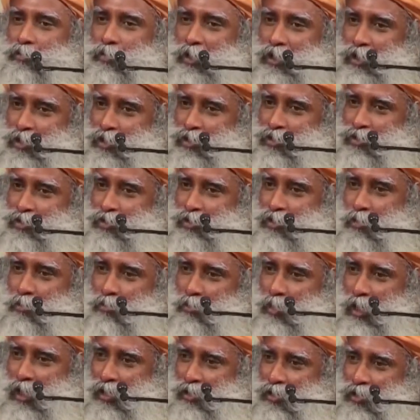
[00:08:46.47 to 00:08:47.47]
peace,
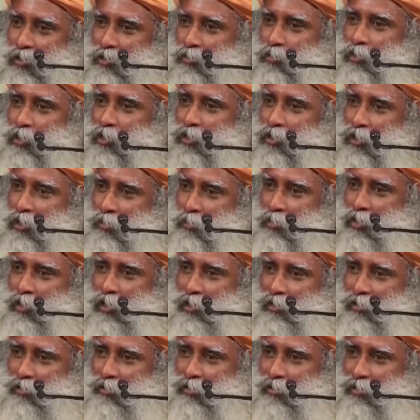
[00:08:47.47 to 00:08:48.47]
compassion within
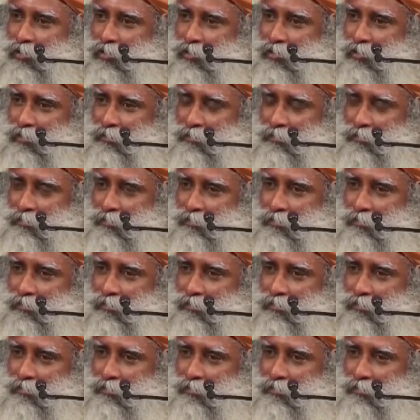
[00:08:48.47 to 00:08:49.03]
themselves.